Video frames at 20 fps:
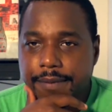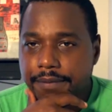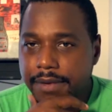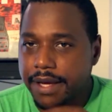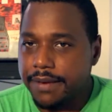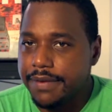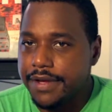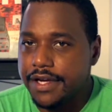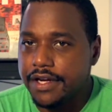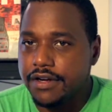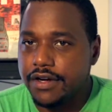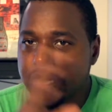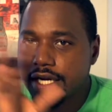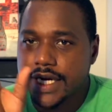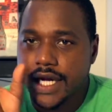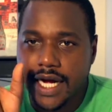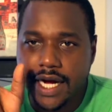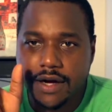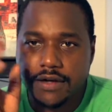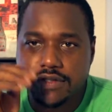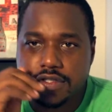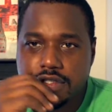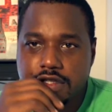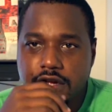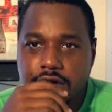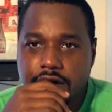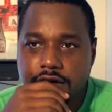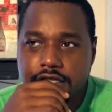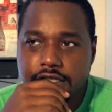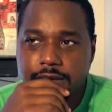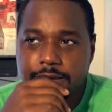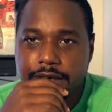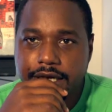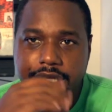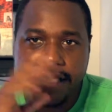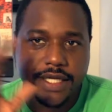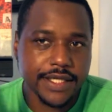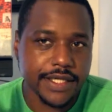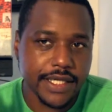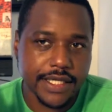Maybe he created a house along his
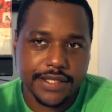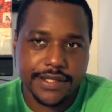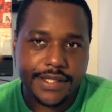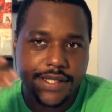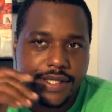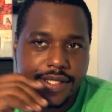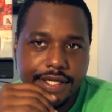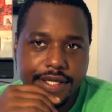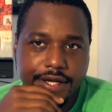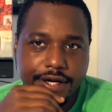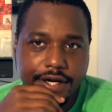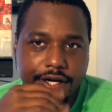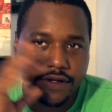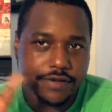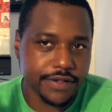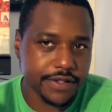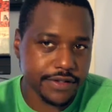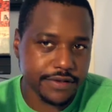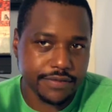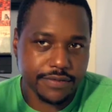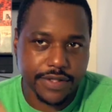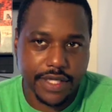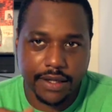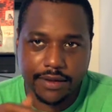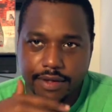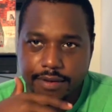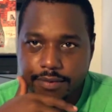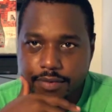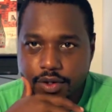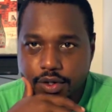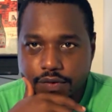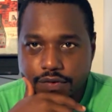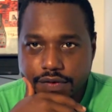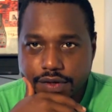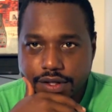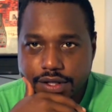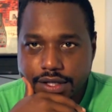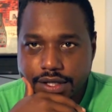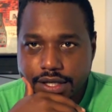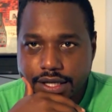way and just didn't care and just kept it
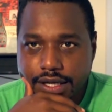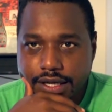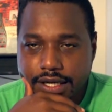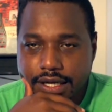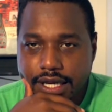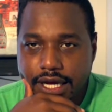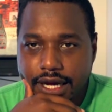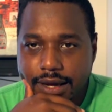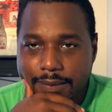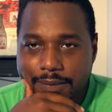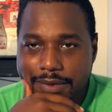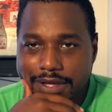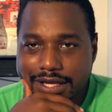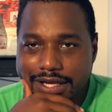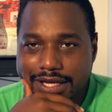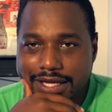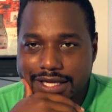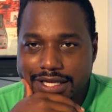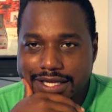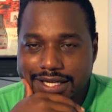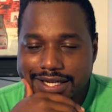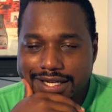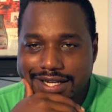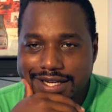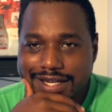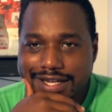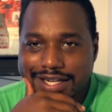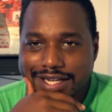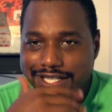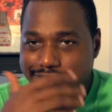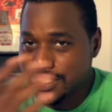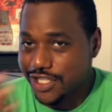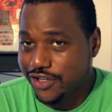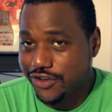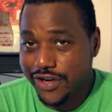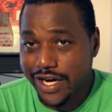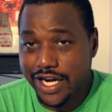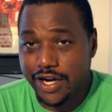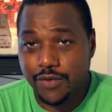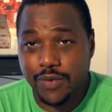moving. Because he
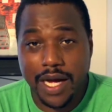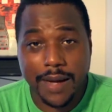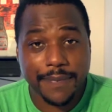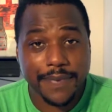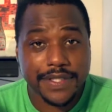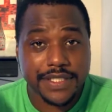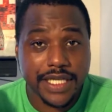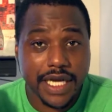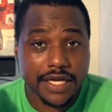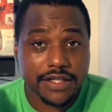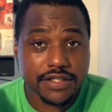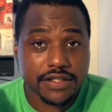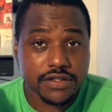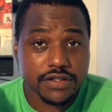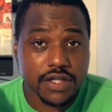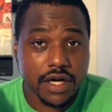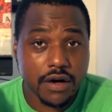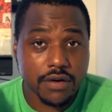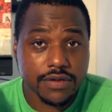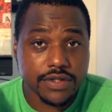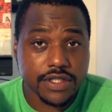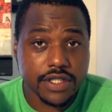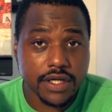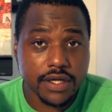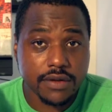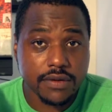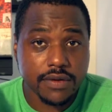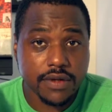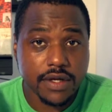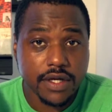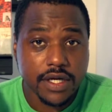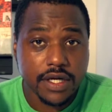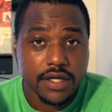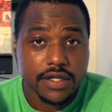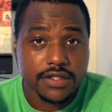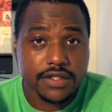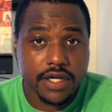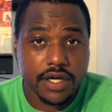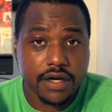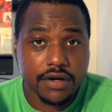created weapons as he was going too.
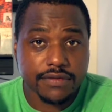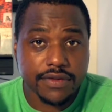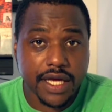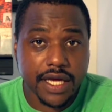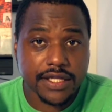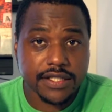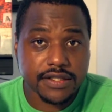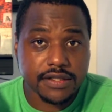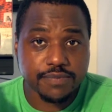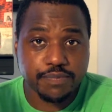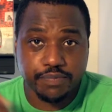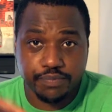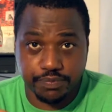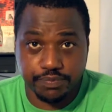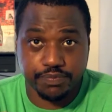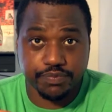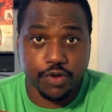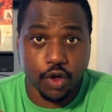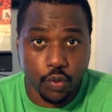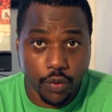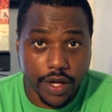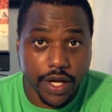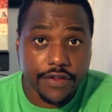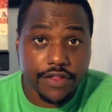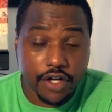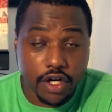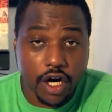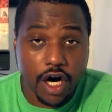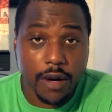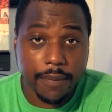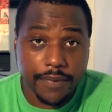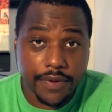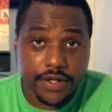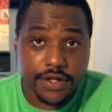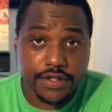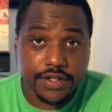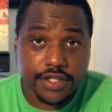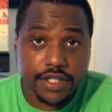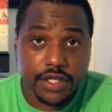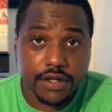So if that's the way of the
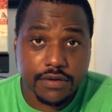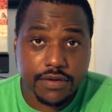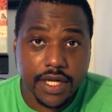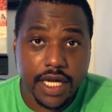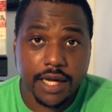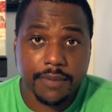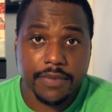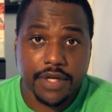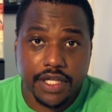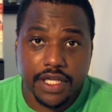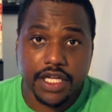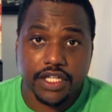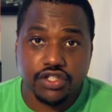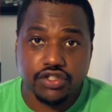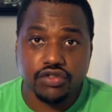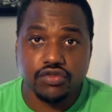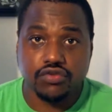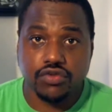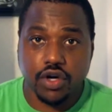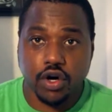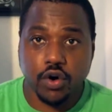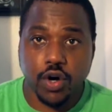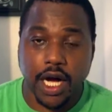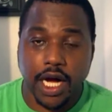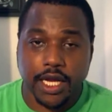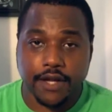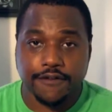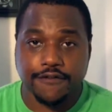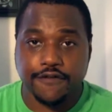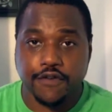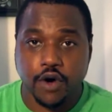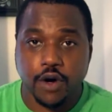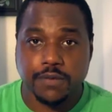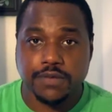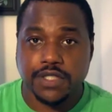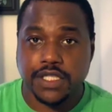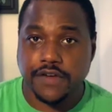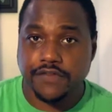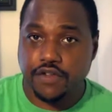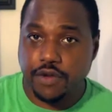carpenter too, that you know how to form
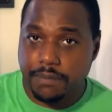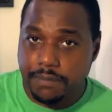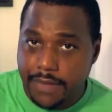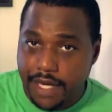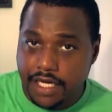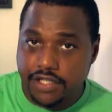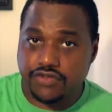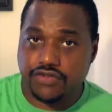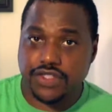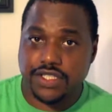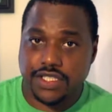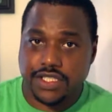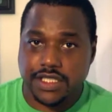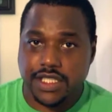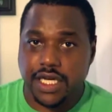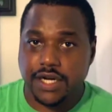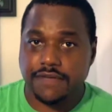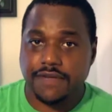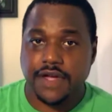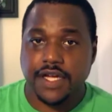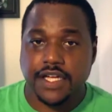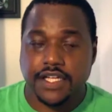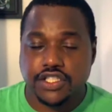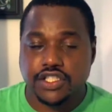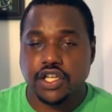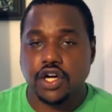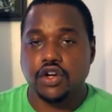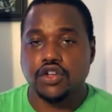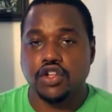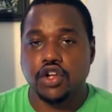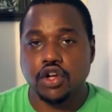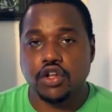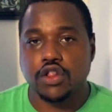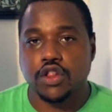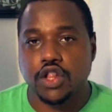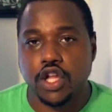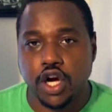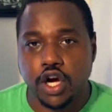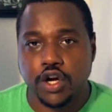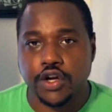stuff, you're measuring stuff. So you're
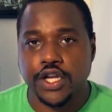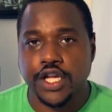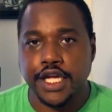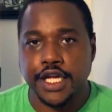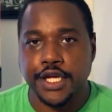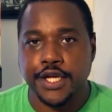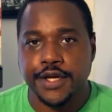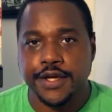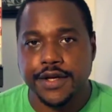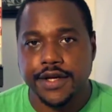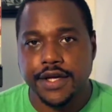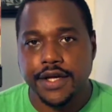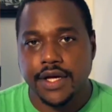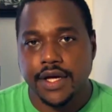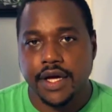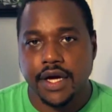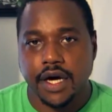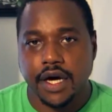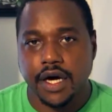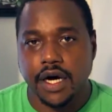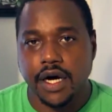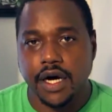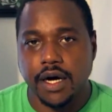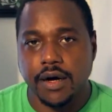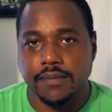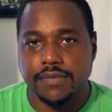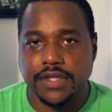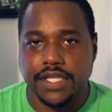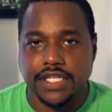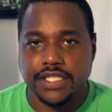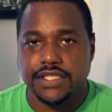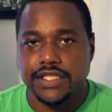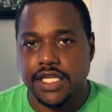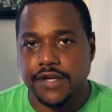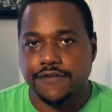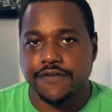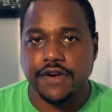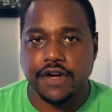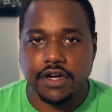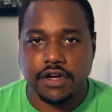learning these
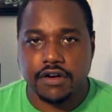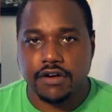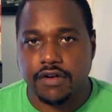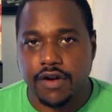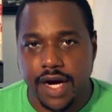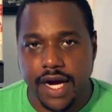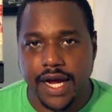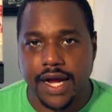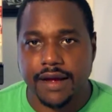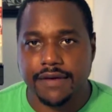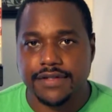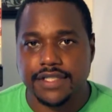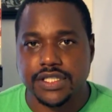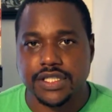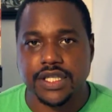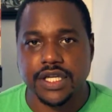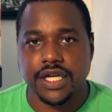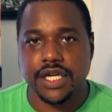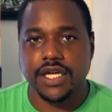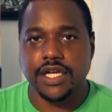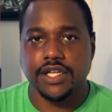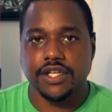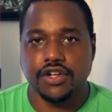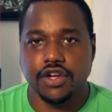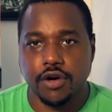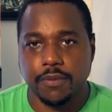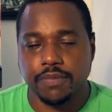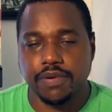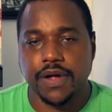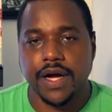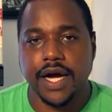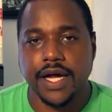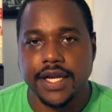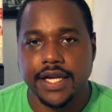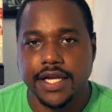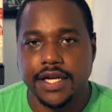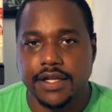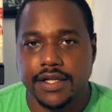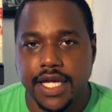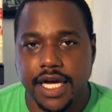different crafts and you're applying
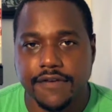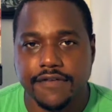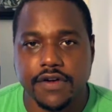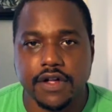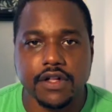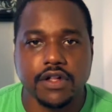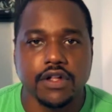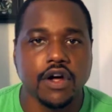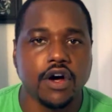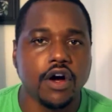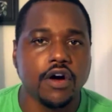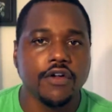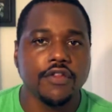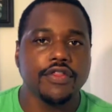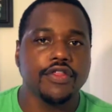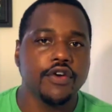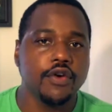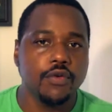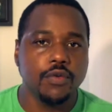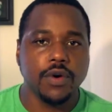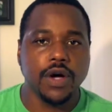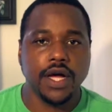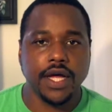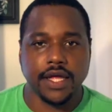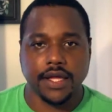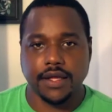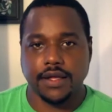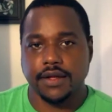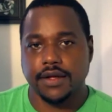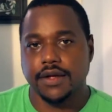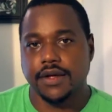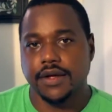in your life along the way.